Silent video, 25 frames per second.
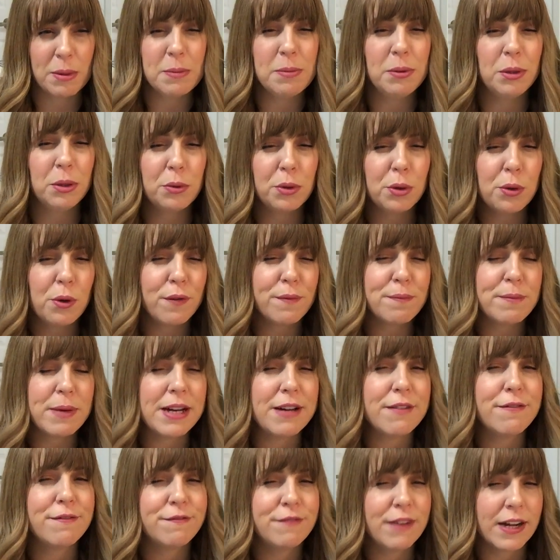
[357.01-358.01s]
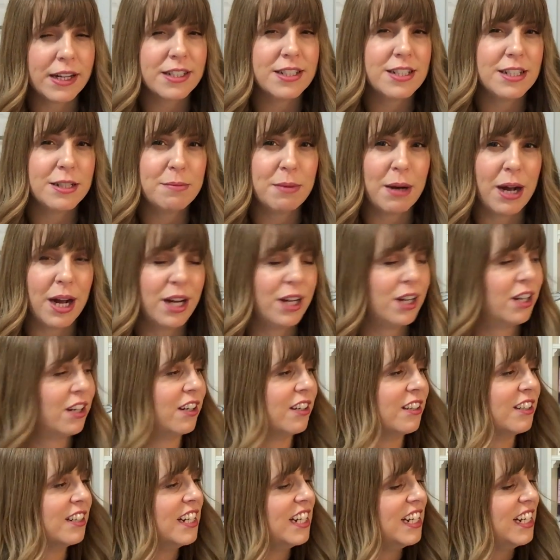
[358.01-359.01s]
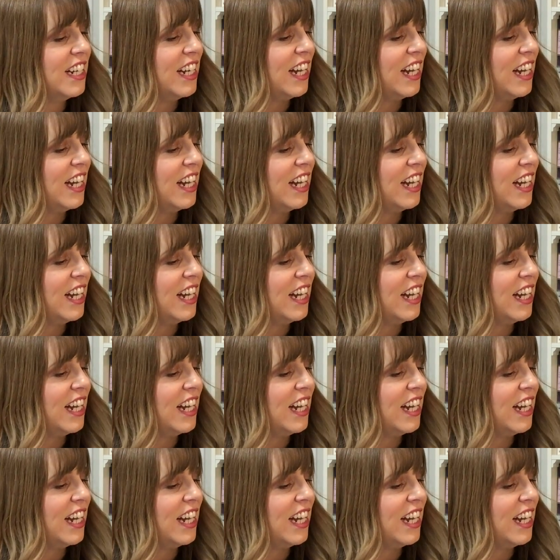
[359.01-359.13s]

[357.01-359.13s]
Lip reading: people who have been affected by her.